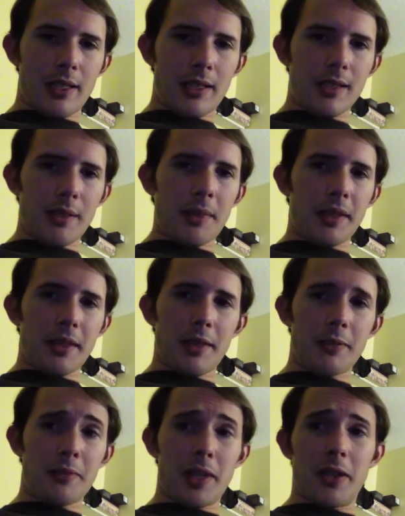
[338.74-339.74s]
Something that
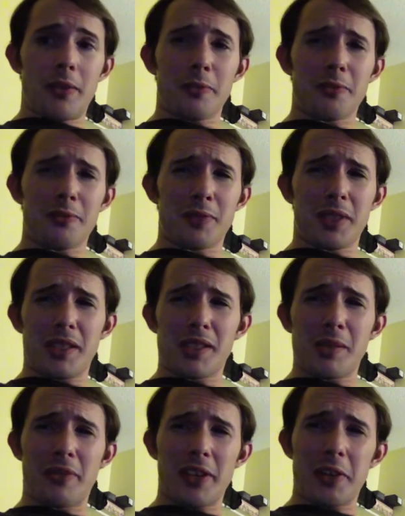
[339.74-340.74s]
we don't really
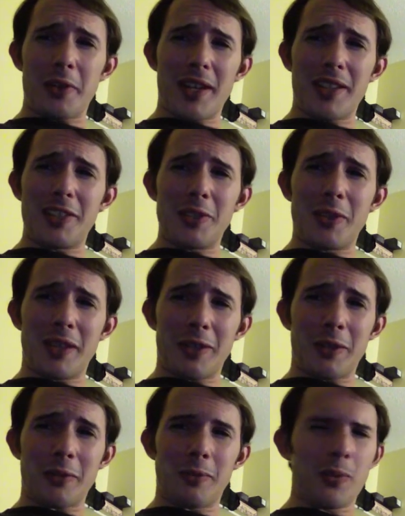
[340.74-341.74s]
seem very great at doing
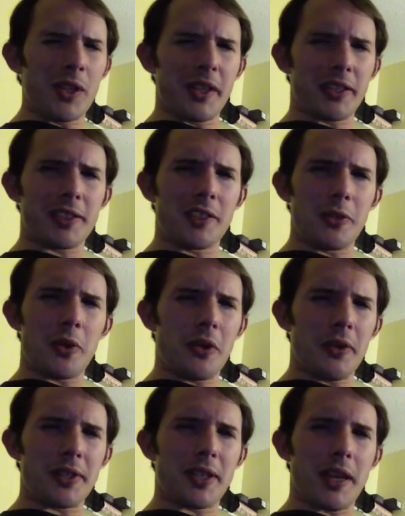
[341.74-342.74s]
or willing to do all
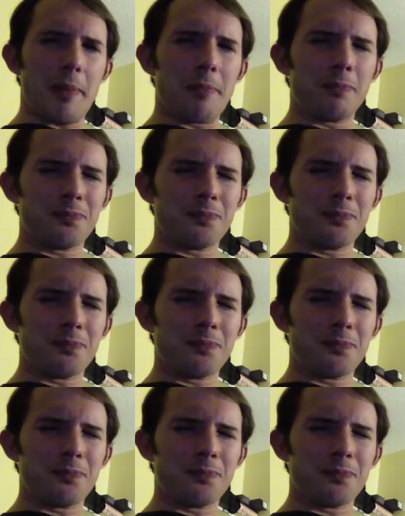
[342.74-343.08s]
the time.